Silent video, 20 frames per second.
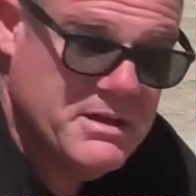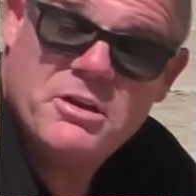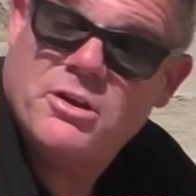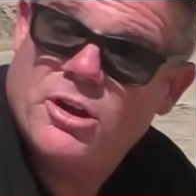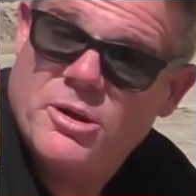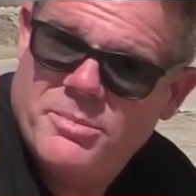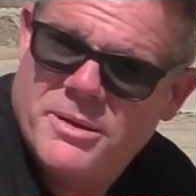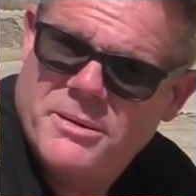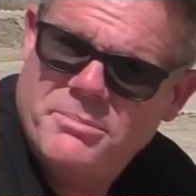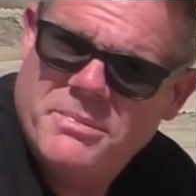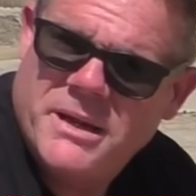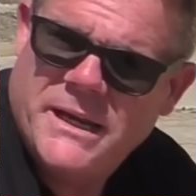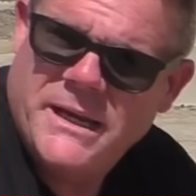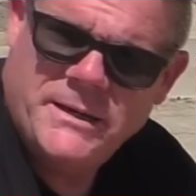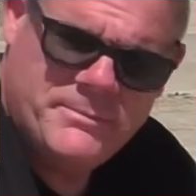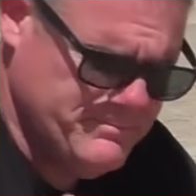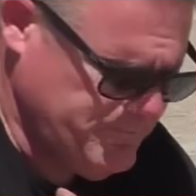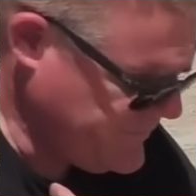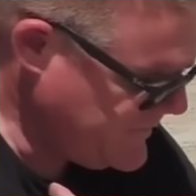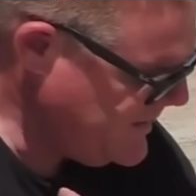Could have been
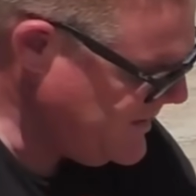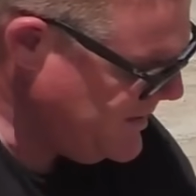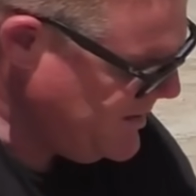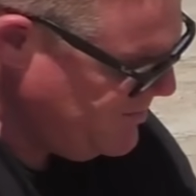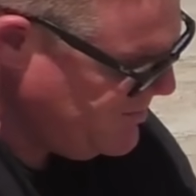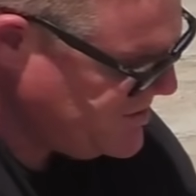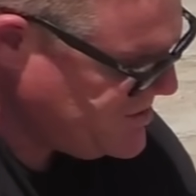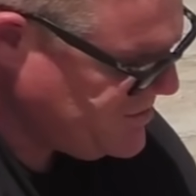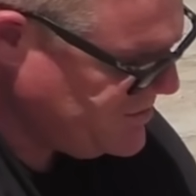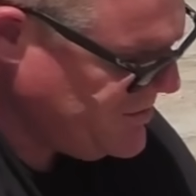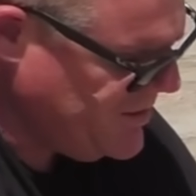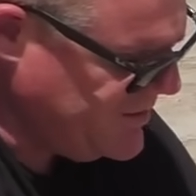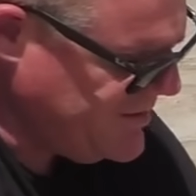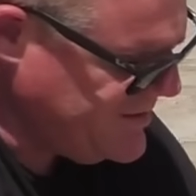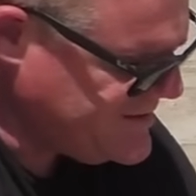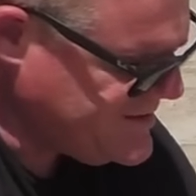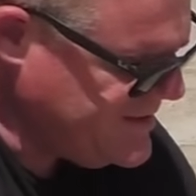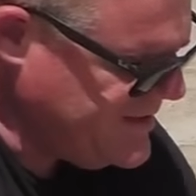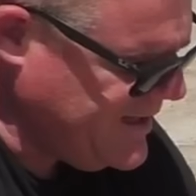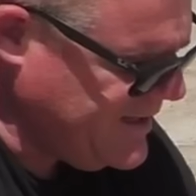me. But you'll
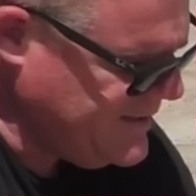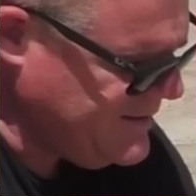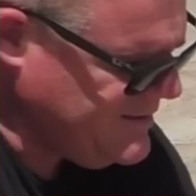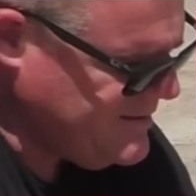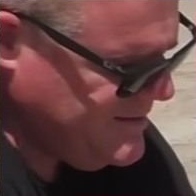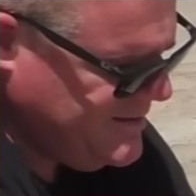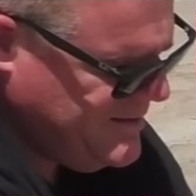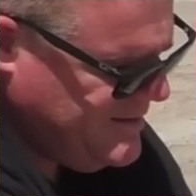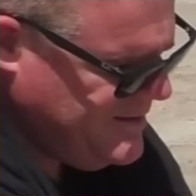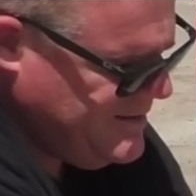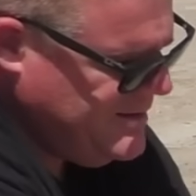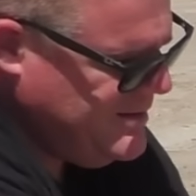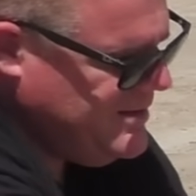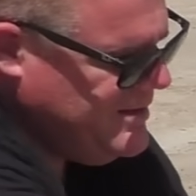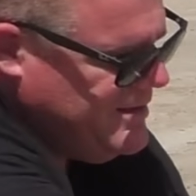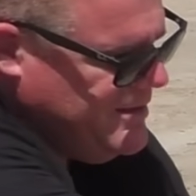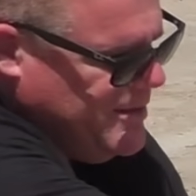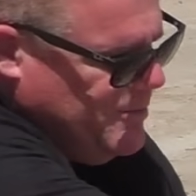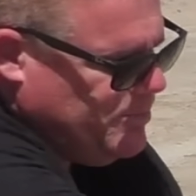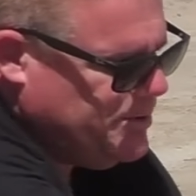notice that
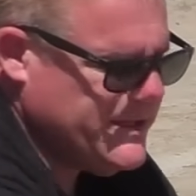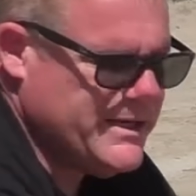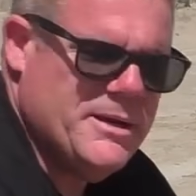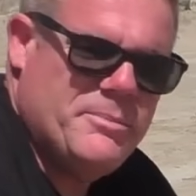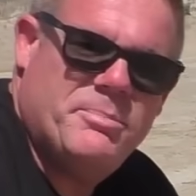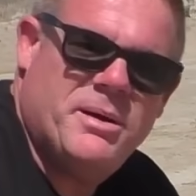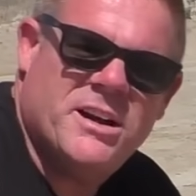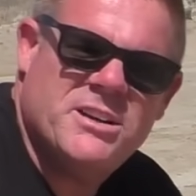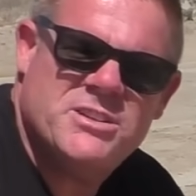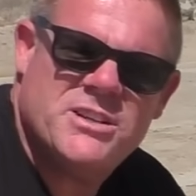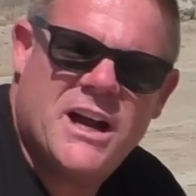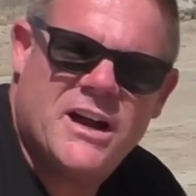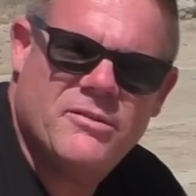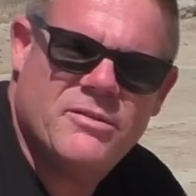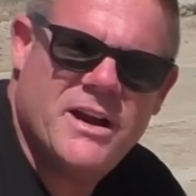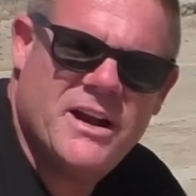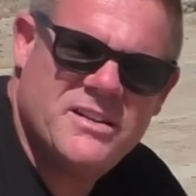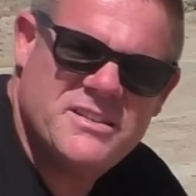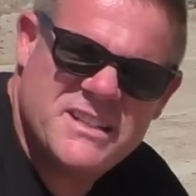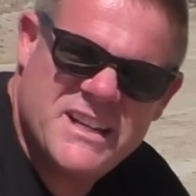the plated buckshot
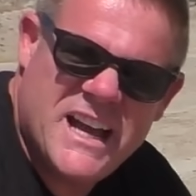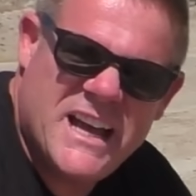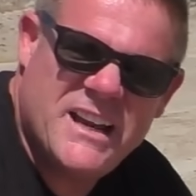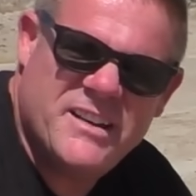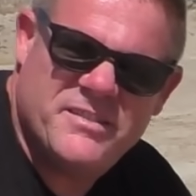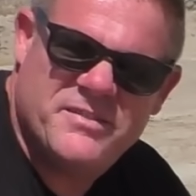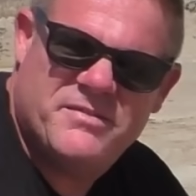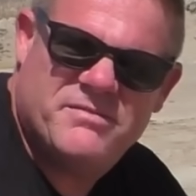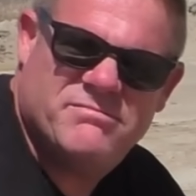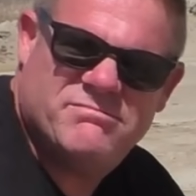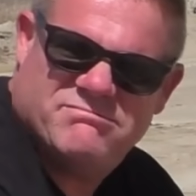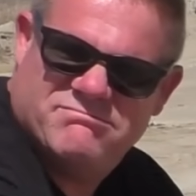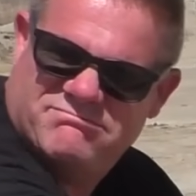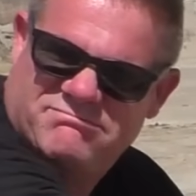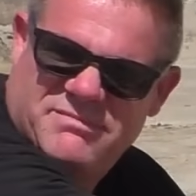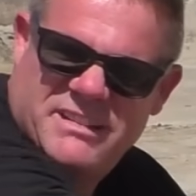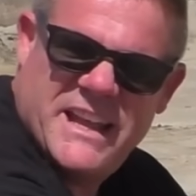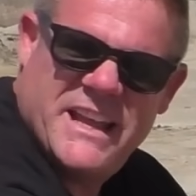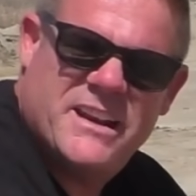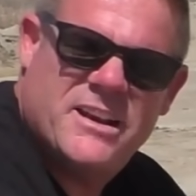rounds kind of
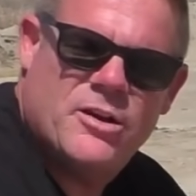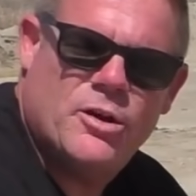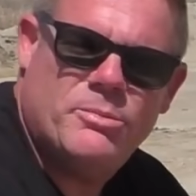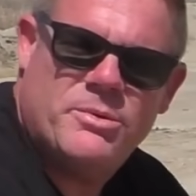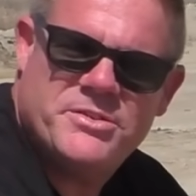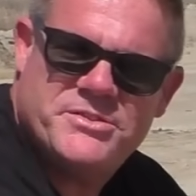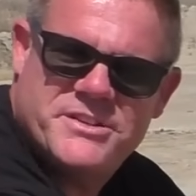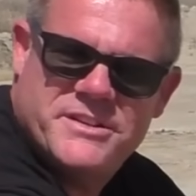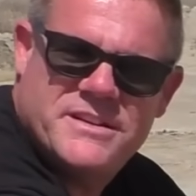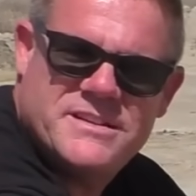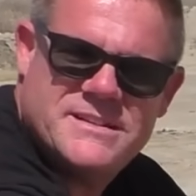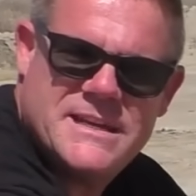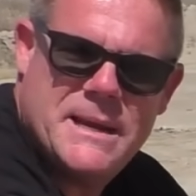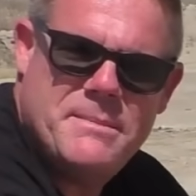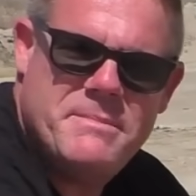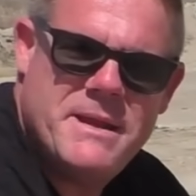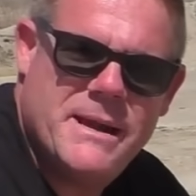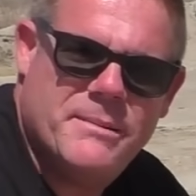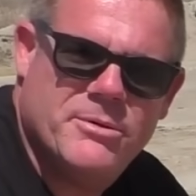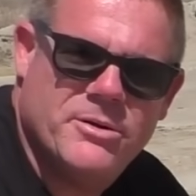landed almost in the
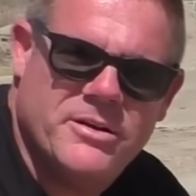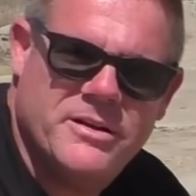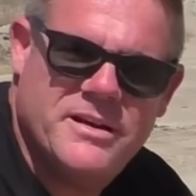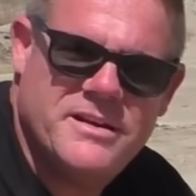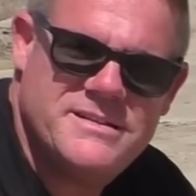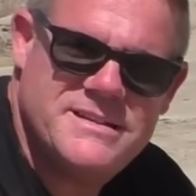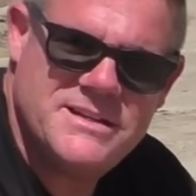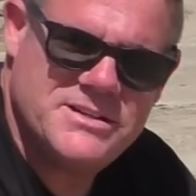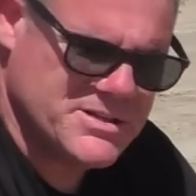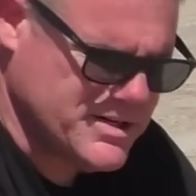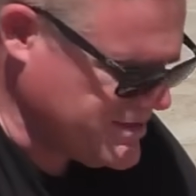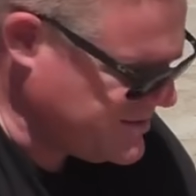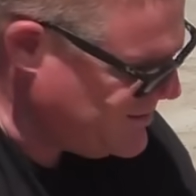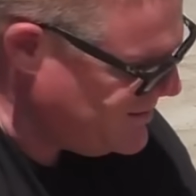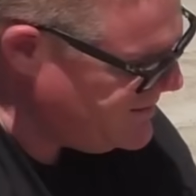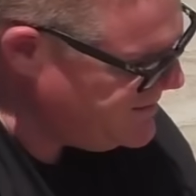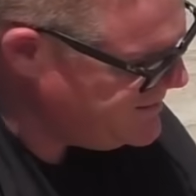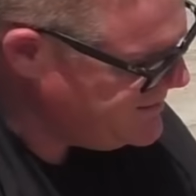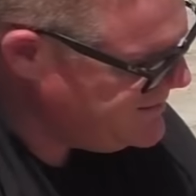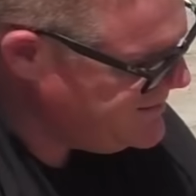same neighborhood as each
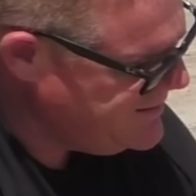other.